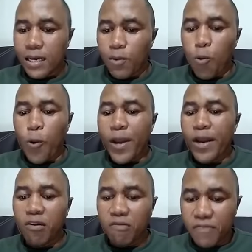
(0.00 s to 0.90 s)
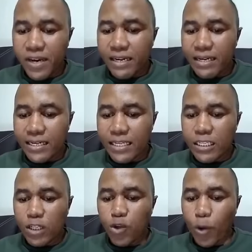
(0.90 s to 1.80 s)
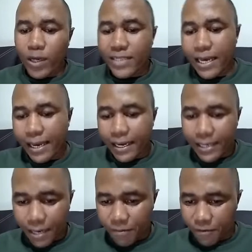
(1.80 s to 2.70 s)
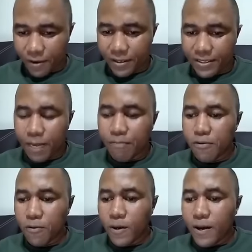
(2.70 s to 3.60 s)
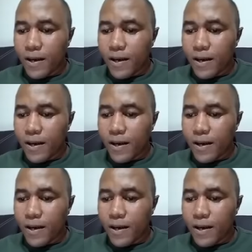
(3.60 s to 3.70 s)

Willowvale in Dwesa area, for example,